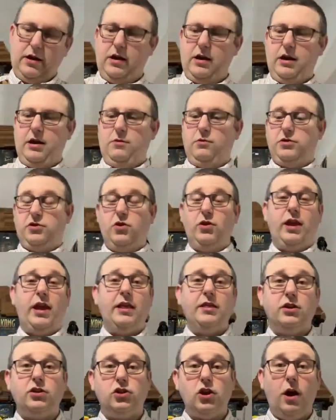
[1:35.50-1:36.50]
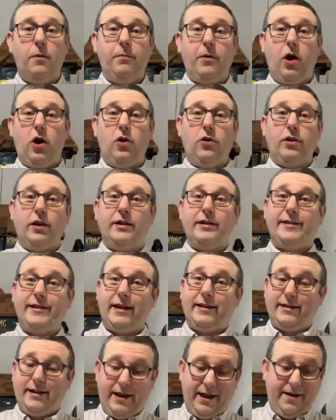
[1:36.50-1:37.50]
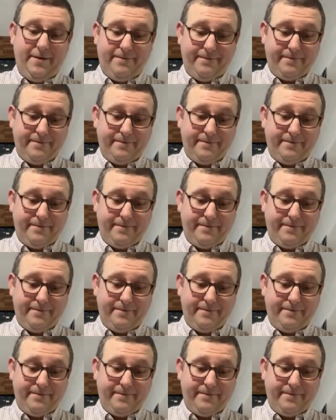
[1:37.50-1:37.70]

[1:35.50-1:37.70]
was only in the shop on Saturday,